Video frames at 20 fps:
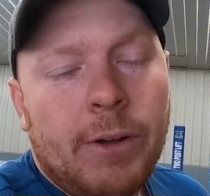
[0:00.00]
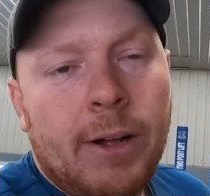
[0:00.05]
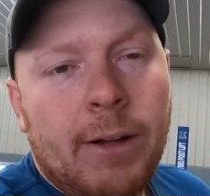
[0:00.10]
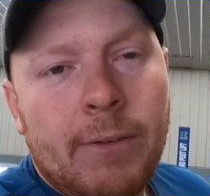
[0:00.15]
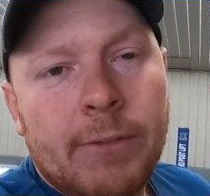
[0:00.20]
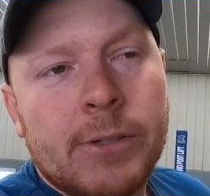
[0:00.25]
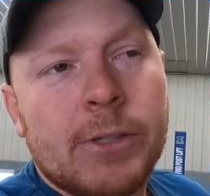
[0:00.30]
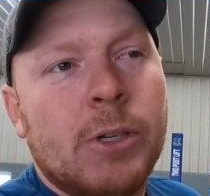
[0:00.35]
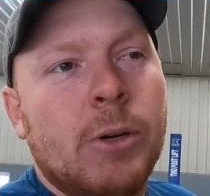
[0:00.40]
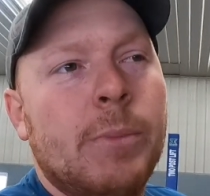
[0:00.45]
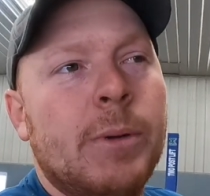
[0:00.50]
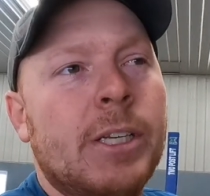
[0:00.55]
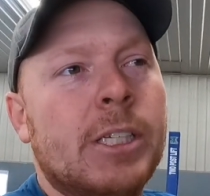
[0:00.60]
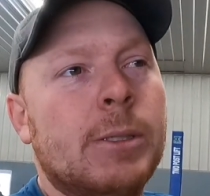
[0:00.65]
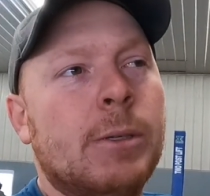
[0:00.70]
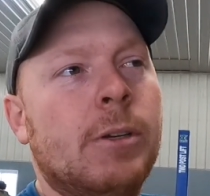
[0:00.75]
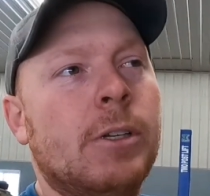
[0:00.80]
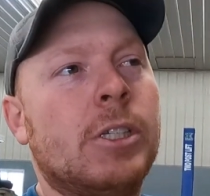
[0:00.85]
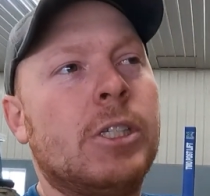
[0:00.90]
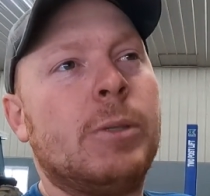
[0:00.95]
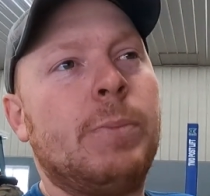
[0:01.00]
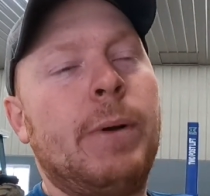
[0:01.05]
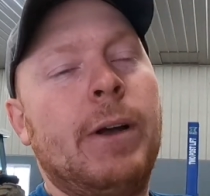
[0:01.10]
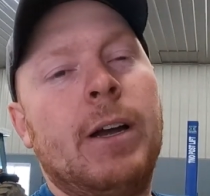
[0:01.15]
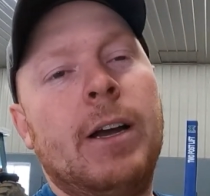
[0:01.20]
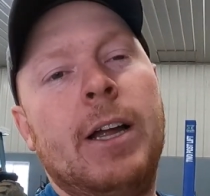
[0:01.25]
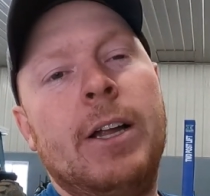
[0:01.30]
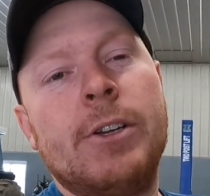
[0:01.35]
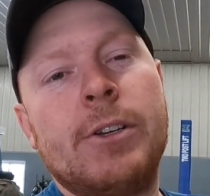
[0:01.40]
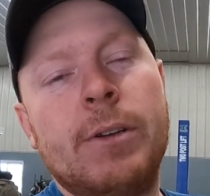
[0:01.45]
valve, so it'll be a good
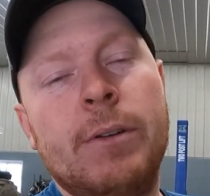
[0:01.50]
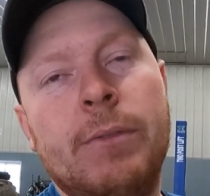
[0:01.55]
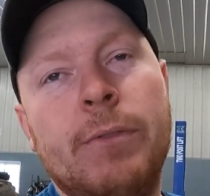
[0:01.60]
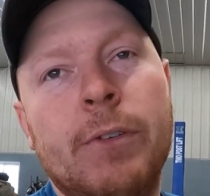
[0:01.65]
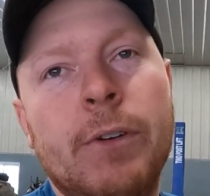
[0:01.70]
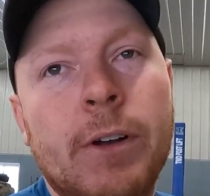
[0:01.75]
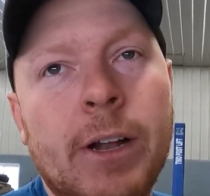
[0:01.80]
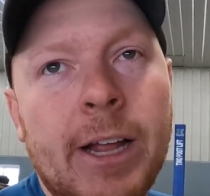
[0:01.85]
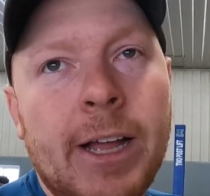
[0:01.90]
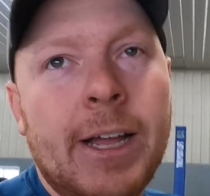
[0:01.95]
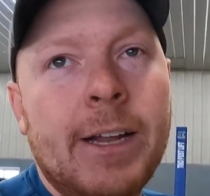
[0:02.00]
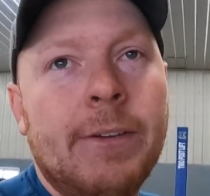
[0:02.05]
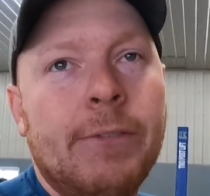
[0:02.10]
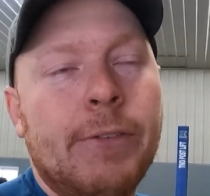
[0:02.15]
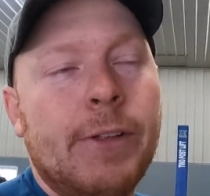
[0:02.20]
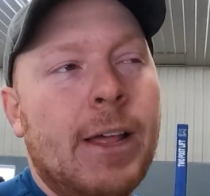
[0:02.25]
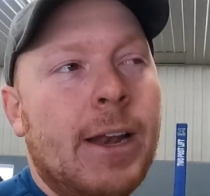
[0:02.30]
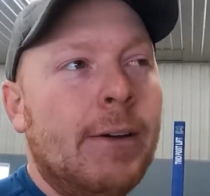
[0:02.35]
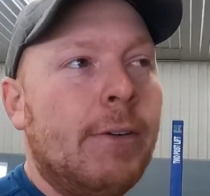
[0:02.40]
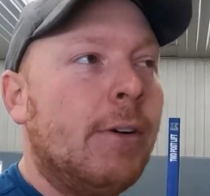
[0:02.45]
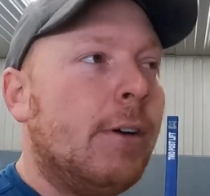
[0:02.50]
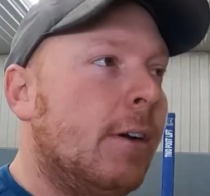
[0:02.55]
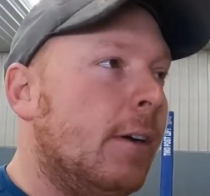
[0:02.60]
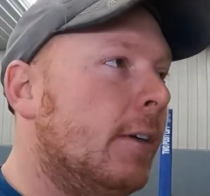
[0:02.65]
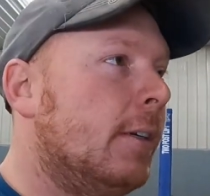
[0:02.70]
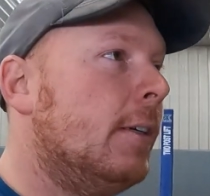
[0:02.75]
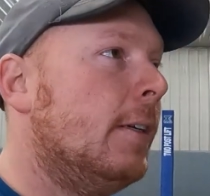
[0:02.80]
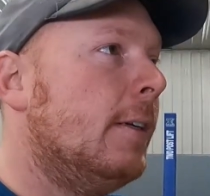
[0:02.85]
spare engine for that if that ever